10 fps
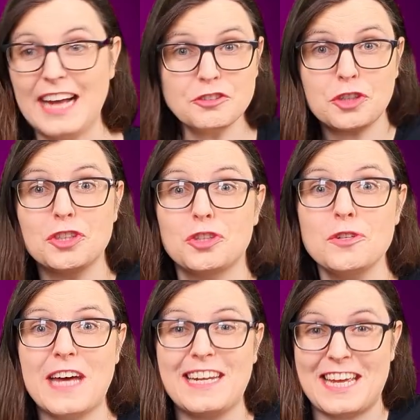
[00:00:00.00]
And you can do
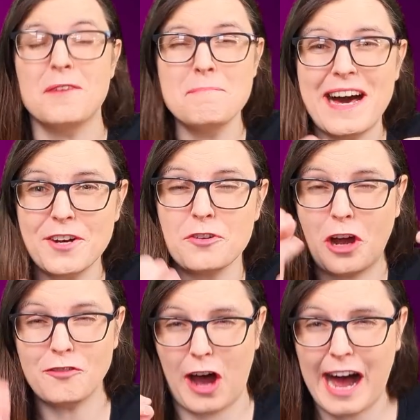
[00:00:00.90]
that in a matter
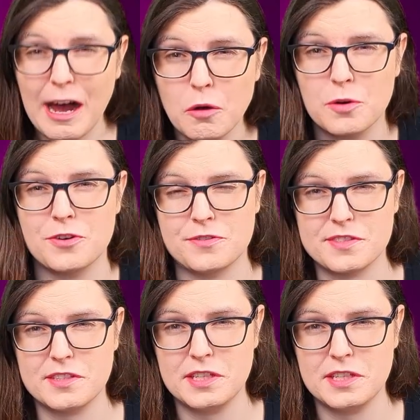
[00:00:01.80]
of hours.